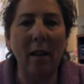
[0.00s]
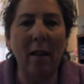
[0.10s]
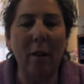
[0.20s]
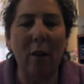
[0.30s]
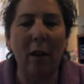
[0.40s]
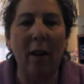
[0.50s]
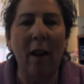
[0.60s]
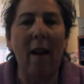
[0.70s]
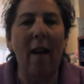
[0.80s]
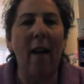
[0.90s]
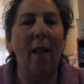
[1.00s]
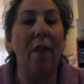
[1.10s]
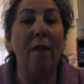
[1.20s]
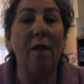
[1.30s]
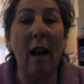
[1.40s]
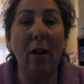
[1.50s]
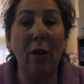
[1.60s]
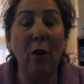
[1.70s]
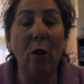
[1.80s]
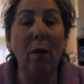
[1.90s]
different. And the
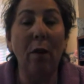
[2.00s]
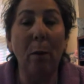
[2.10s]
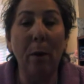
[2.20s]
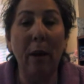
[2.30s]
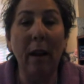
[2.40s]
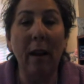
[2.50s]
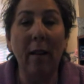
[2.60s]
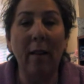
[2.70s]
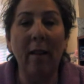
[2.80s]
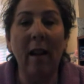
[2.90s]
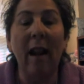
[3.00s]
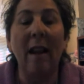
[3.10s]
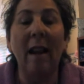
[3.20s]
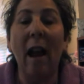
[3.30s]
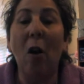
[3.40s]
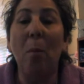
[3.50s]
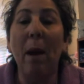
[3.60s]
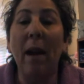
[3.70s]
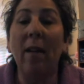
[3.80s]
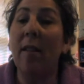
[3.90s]
value of the place now
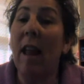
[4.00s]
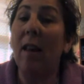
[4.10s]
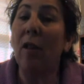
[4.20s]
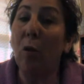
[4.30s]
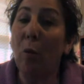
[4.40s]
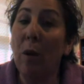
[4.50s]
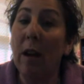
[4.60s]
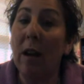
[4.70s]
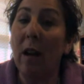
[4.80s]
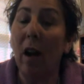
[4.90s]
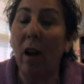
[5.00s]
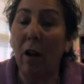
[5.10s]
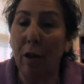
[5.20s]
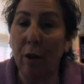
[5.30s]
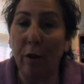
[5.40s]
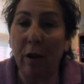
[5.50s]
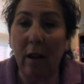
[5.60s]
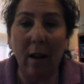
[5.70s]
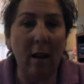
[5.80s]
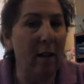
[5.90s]
makes that 3 a 30.
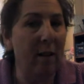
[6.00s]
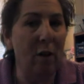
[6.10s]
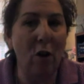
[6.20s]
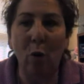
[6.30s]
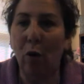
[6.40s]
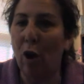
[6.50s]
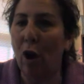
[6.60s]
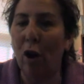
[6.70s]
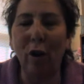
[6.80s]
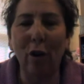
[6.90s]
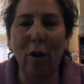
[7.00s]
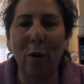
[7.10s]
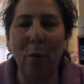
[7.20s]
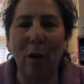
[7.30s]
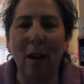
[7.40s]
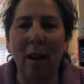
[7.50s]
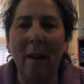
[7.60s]
It is no longer 3.